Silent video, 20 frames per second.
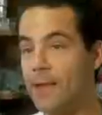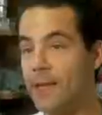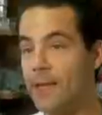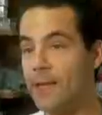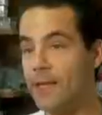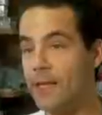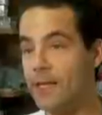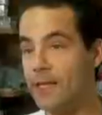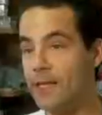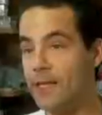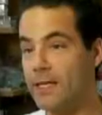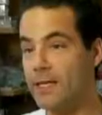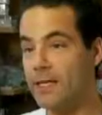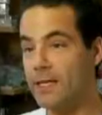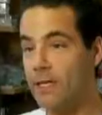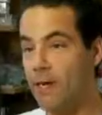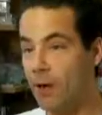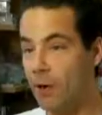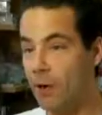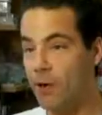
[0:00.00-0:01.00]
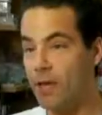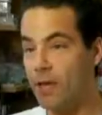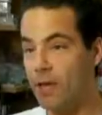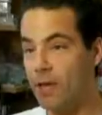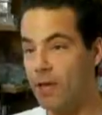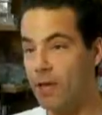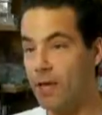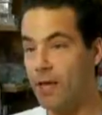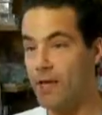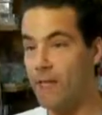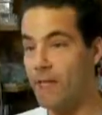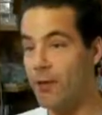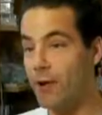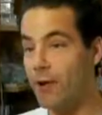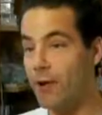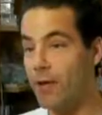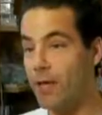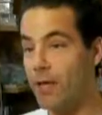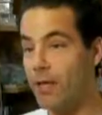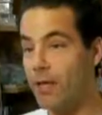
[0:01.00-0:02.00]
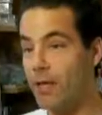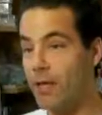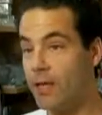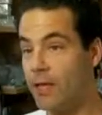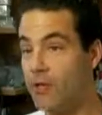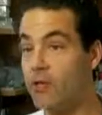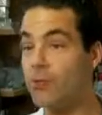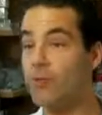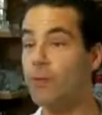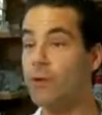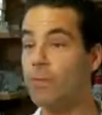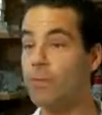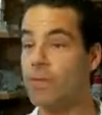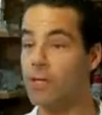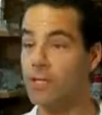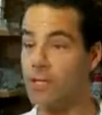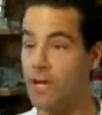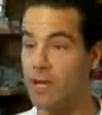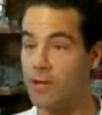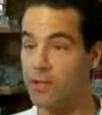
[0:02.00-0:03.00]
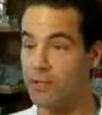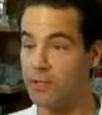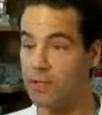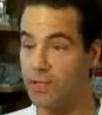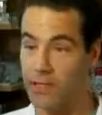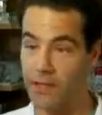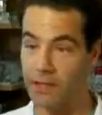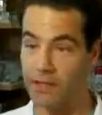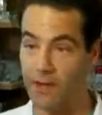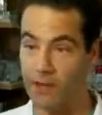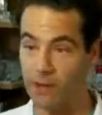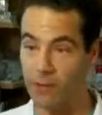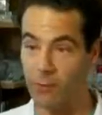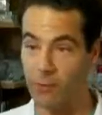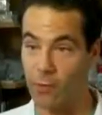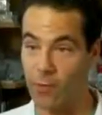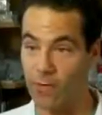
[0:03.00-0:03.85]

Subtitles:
It is currently a very extremely challenging defect to